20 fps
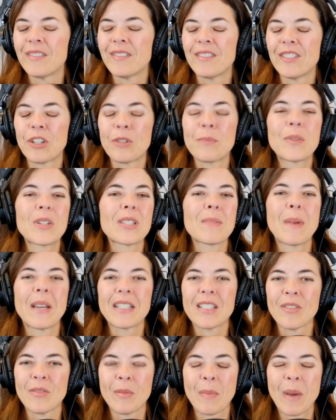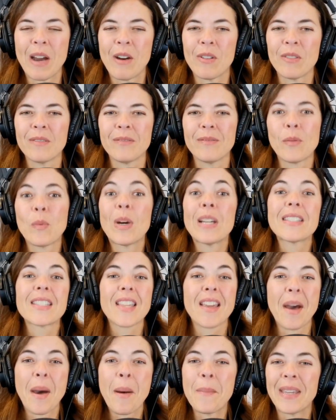your perspective about what's
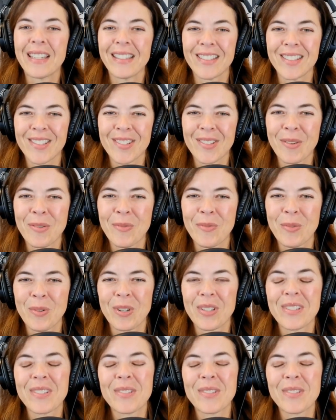coming and so forth.